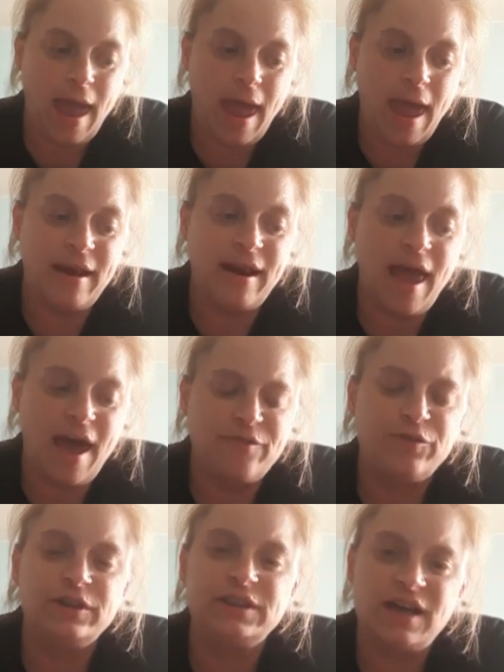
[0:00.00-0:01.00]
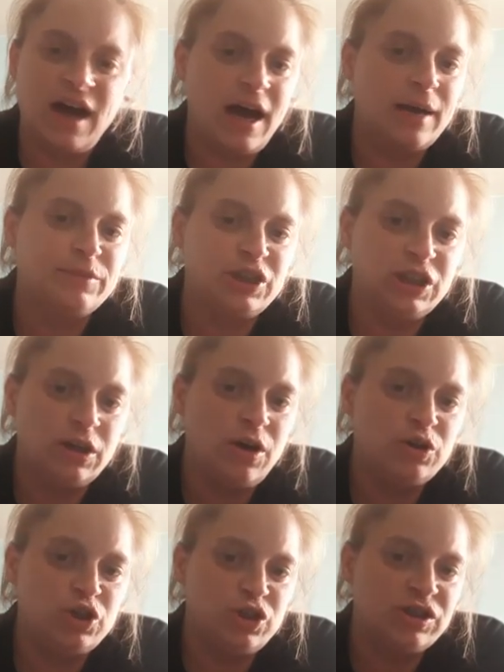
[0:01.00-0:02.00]
And every time she
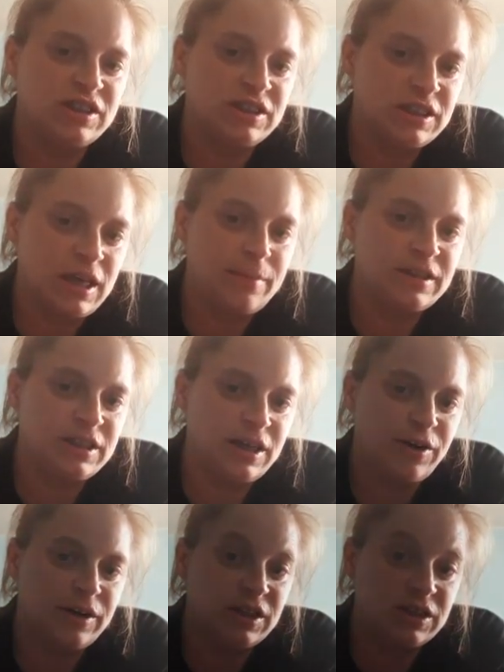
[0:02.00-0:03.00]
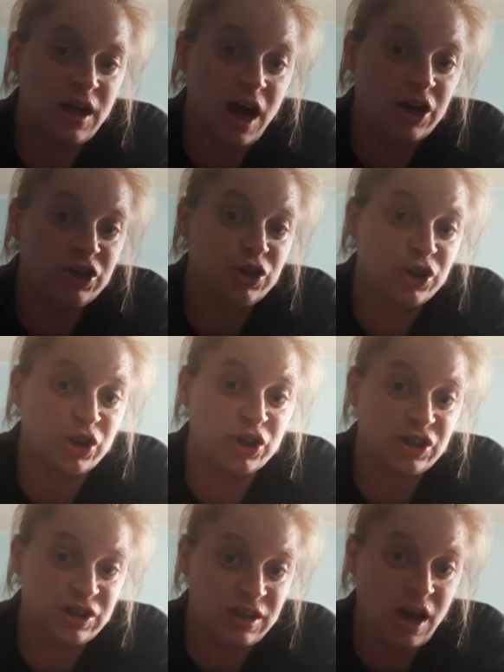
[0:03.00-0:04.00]
goes to the cemetery to talk to her
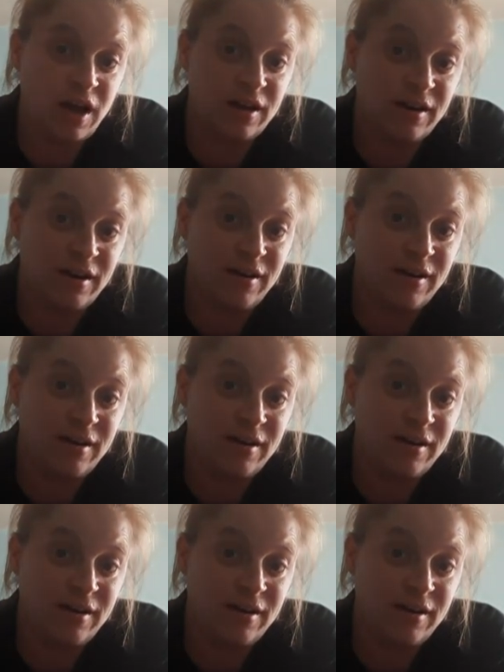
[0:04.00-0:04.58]
son,